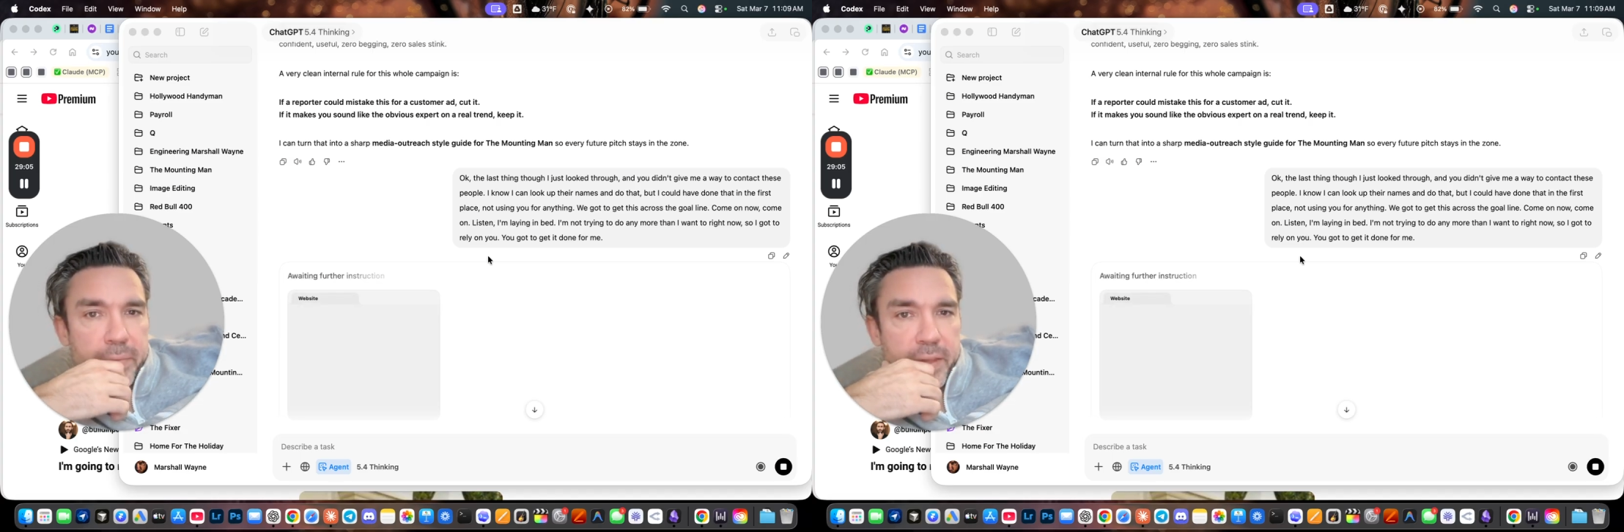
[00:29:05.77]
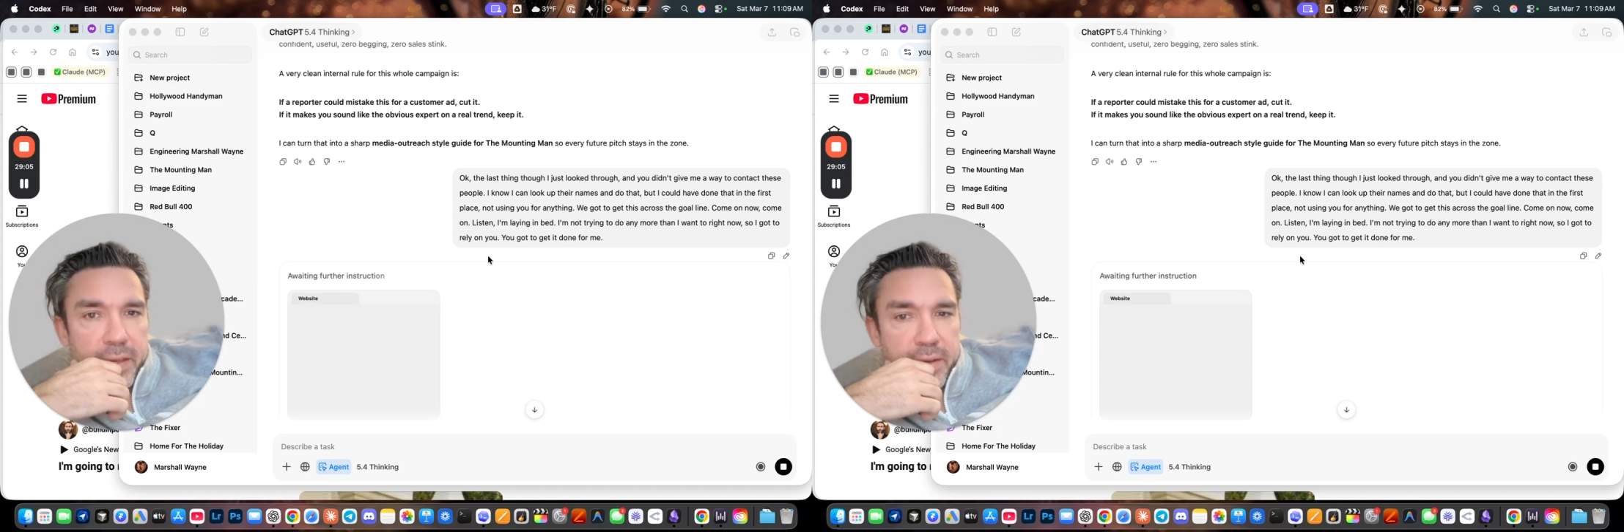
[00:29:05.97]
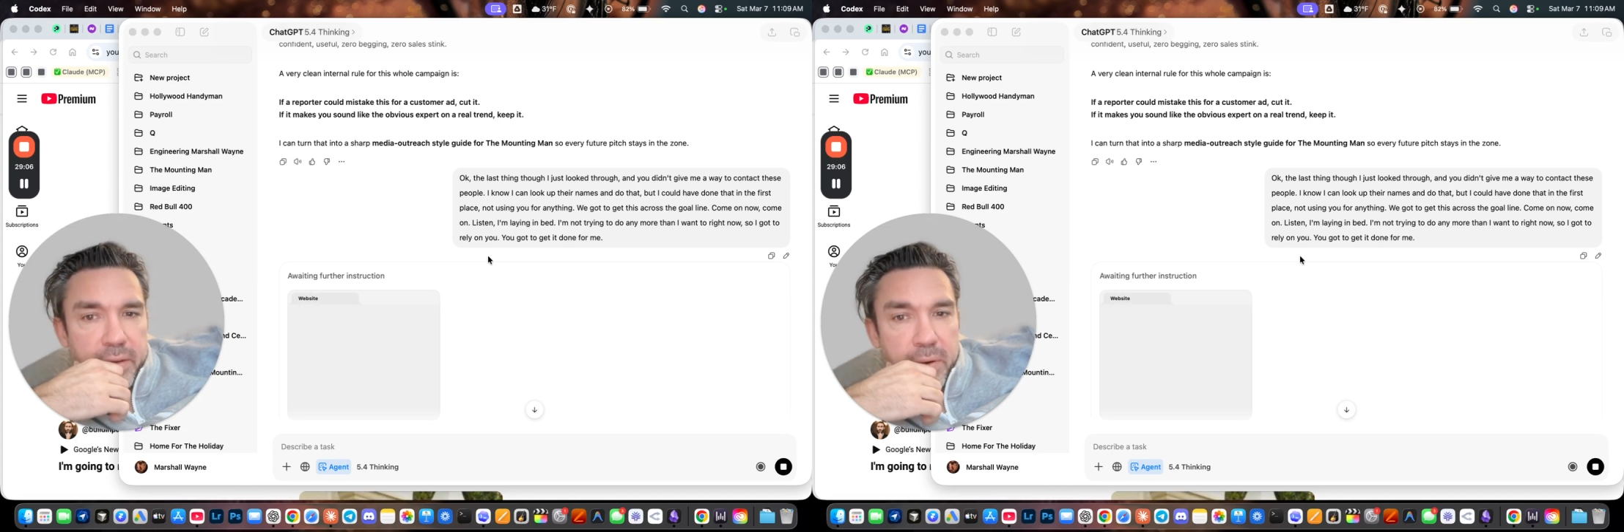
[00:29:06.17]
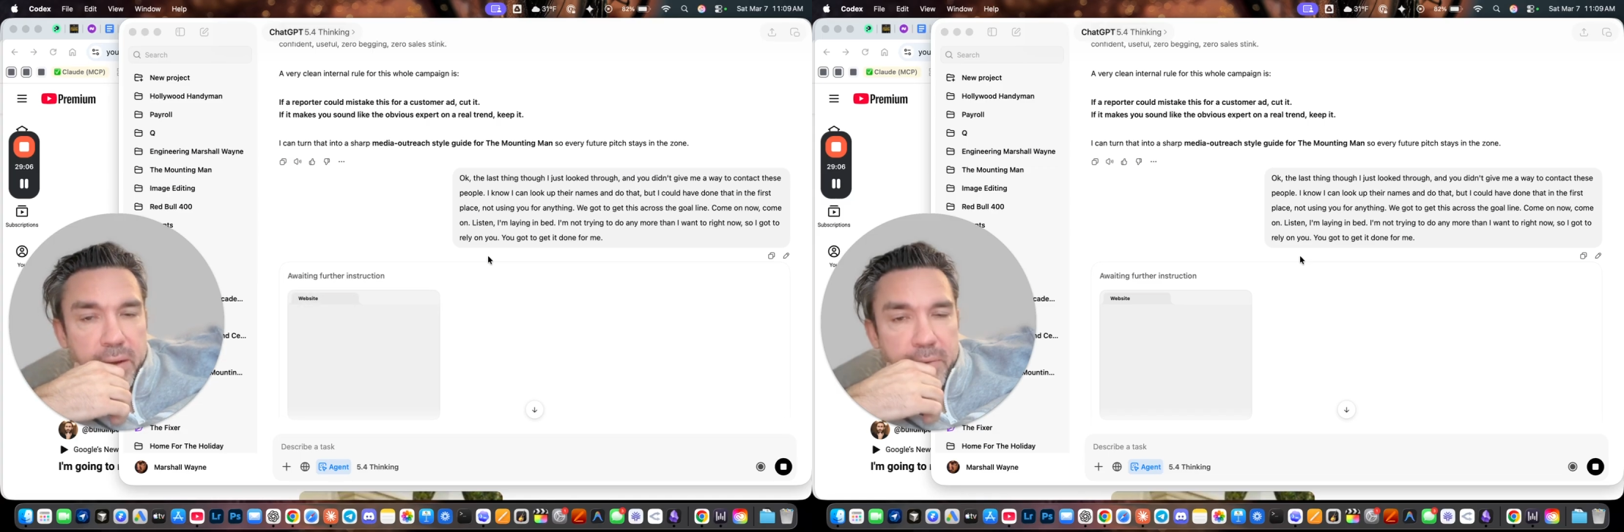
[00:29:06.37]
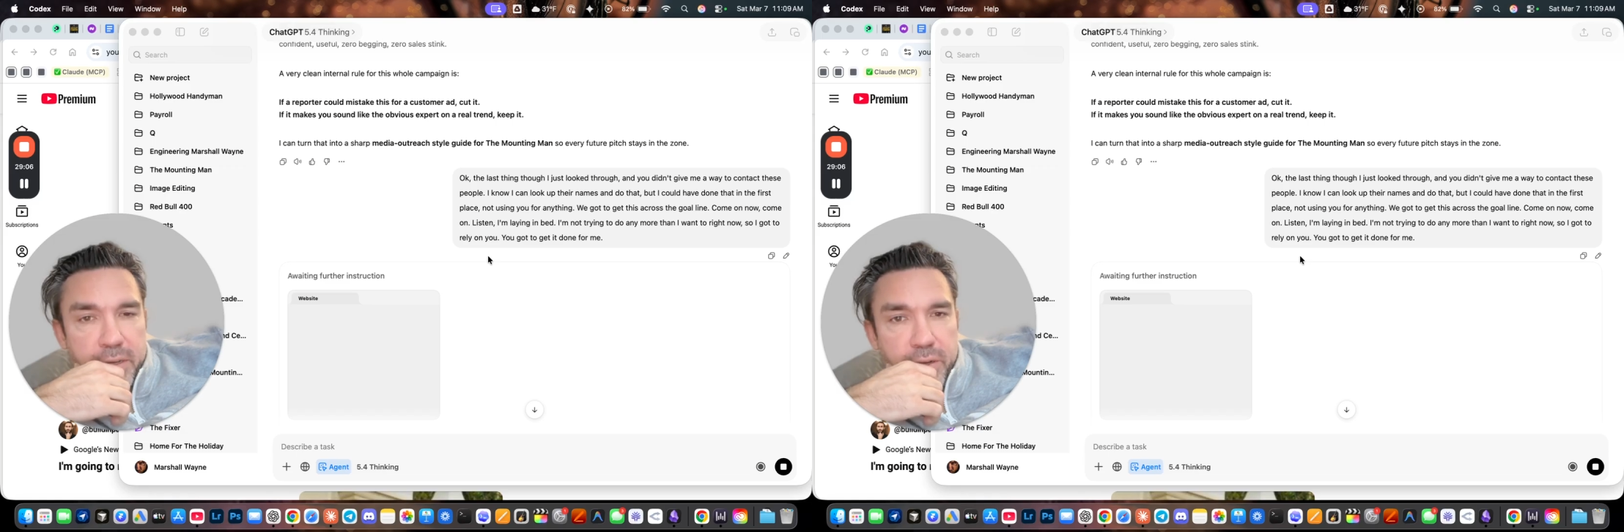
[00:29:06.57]
and you
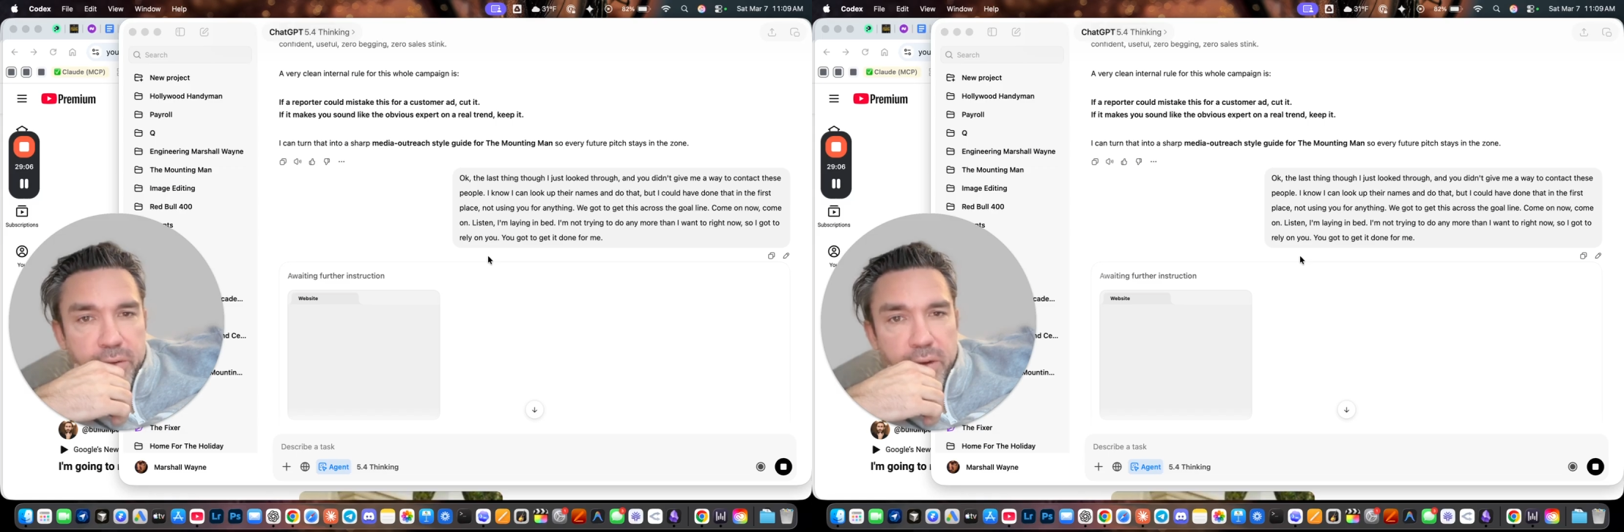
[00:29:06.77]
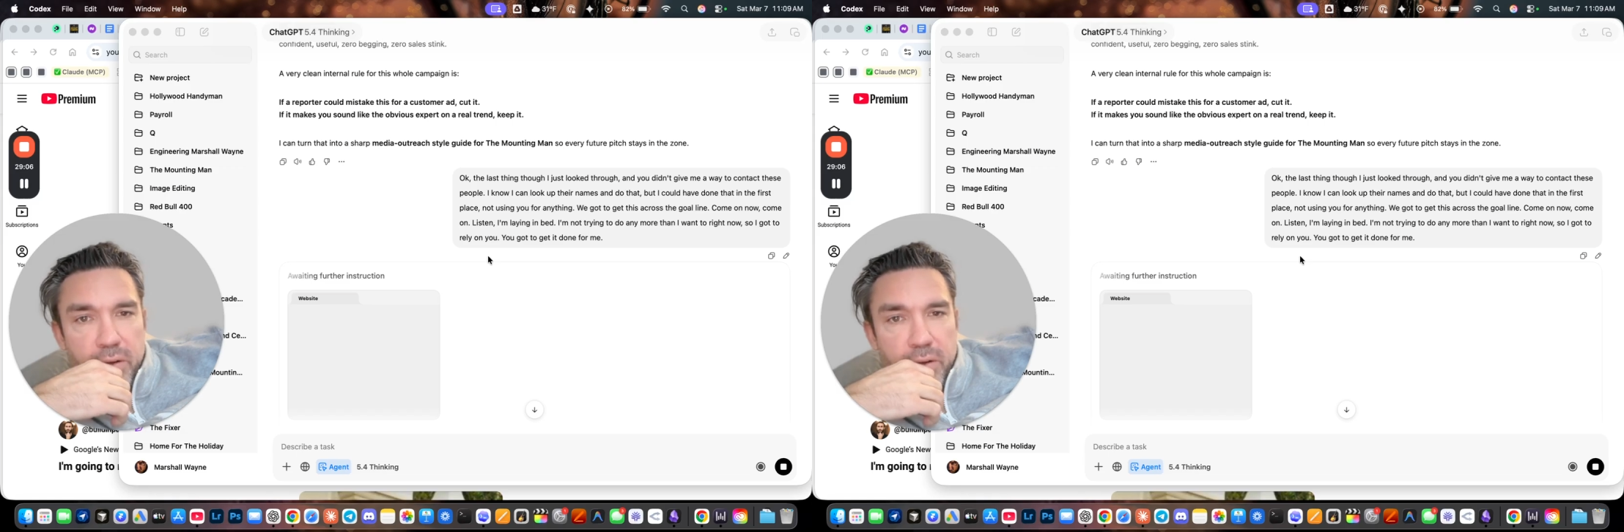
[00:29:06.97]
probably do know,